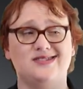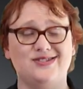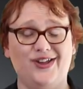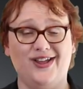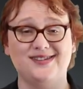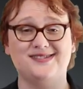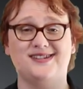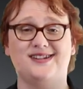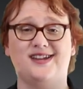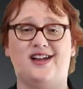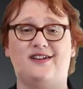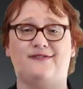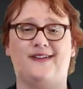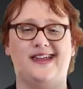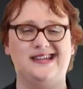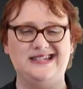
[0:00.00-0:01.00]
just
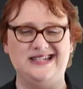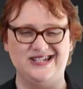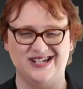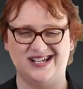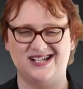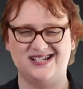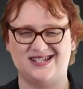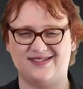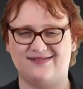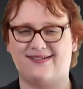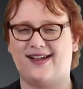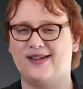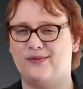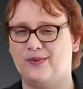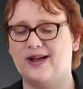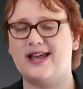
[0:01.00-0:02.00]
enough in just the
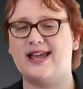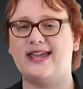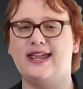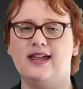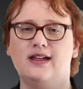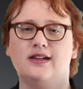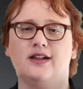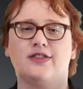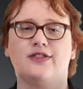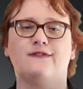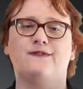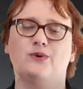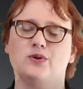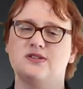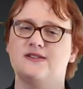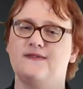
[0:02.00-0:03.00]
right way, the
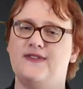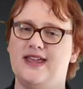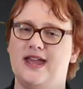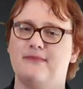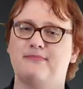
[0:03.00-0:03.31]
force of the